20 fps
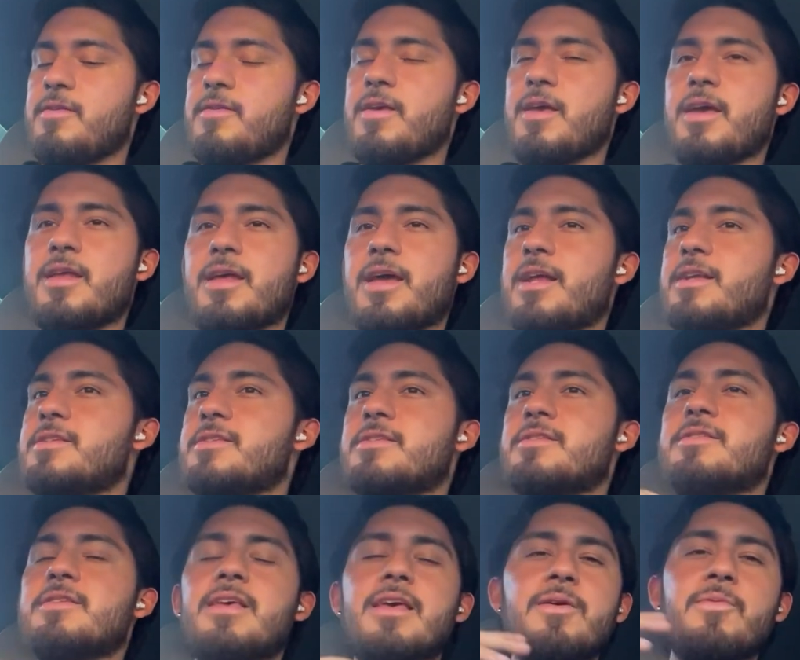And
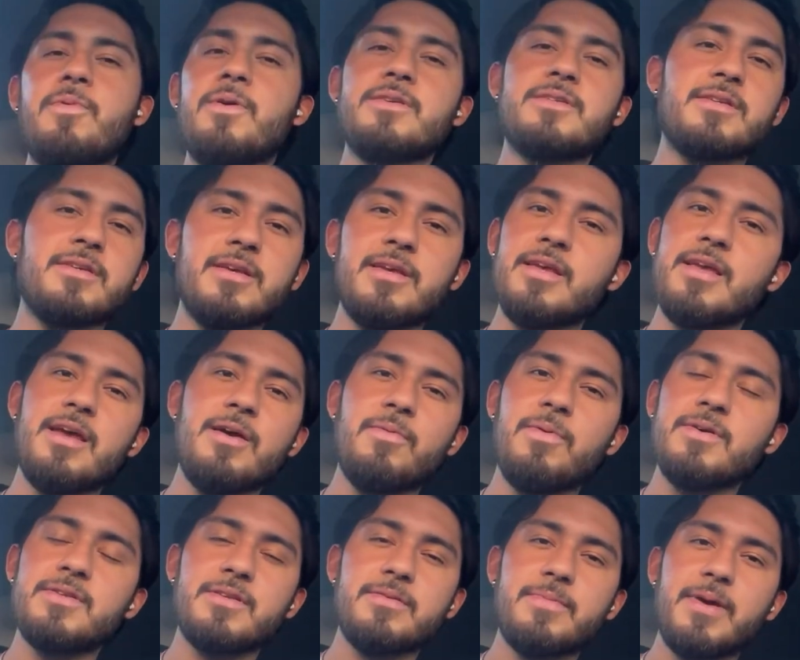it
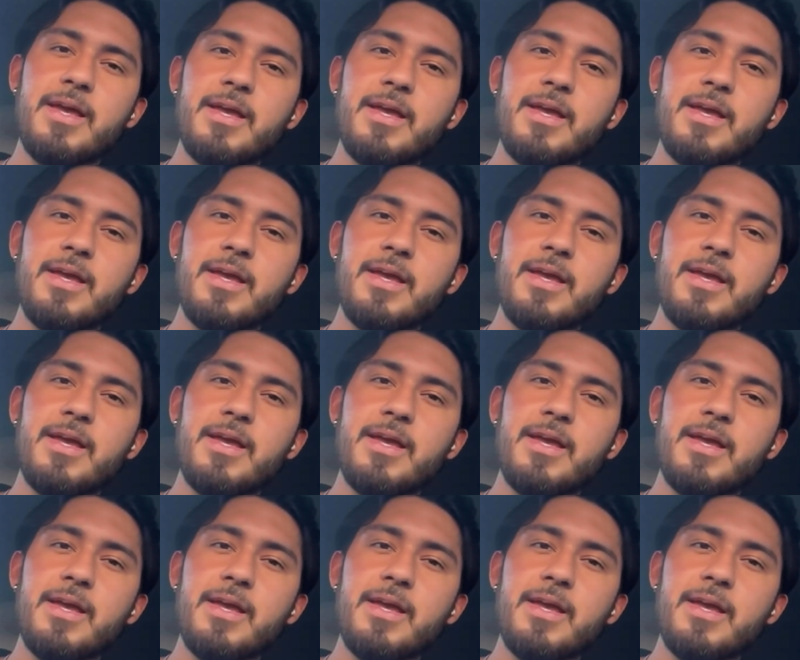wasn't my